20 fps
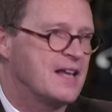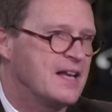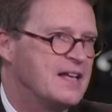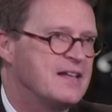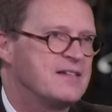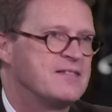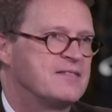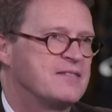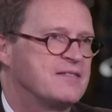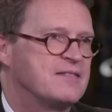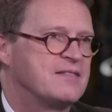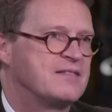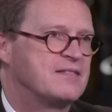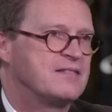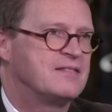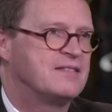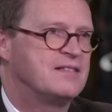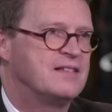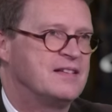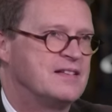then it
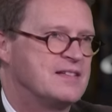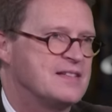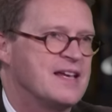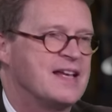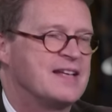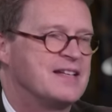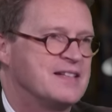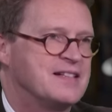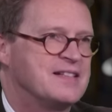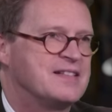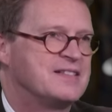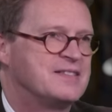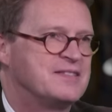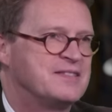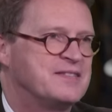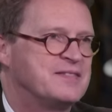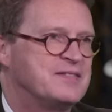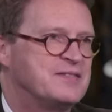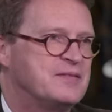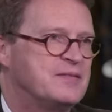it's ended.
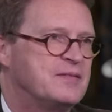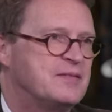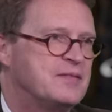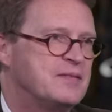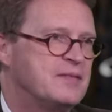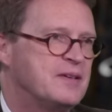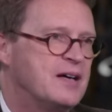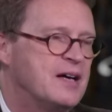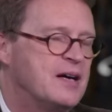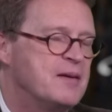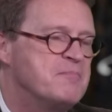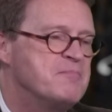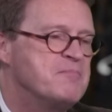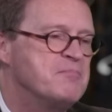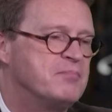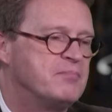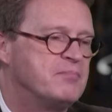Um,